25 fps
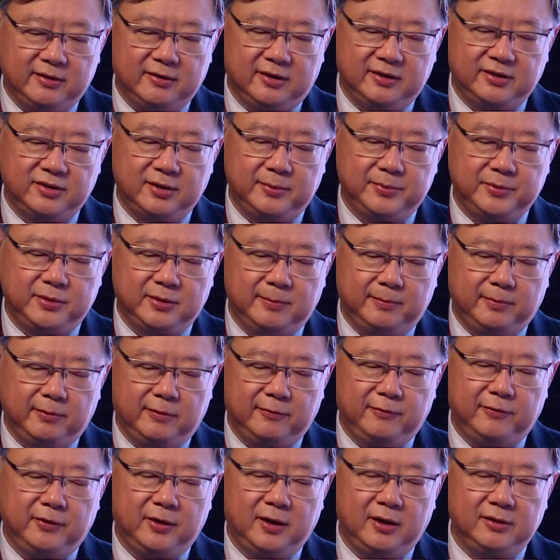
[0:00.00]
transcriptional
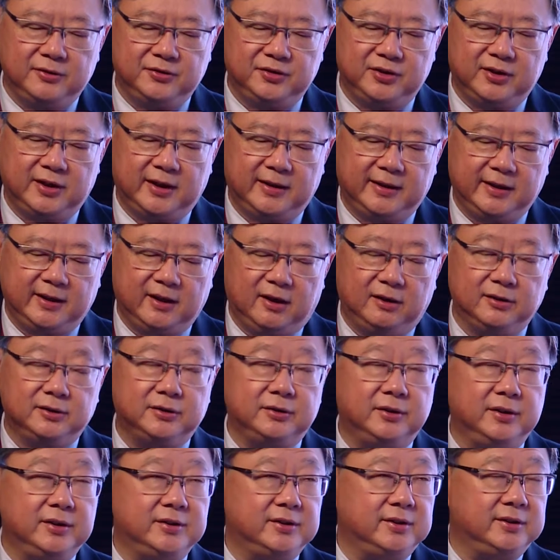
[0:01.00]
profile, genetic
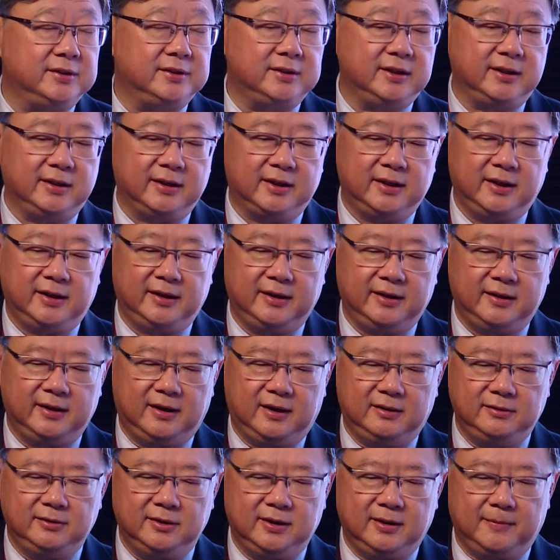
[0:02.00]
alterations, and the clinical
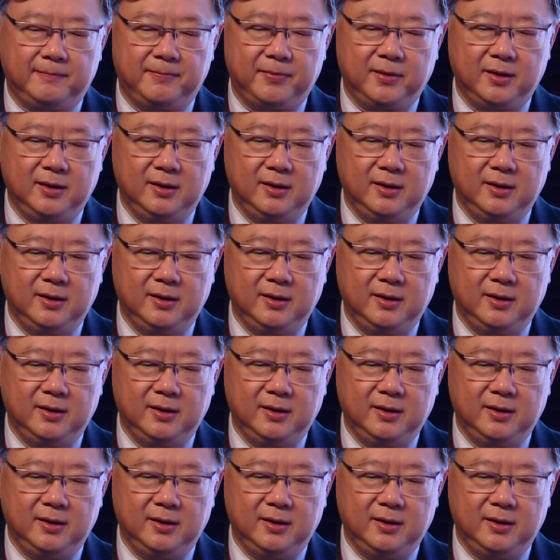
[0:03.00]
outcome.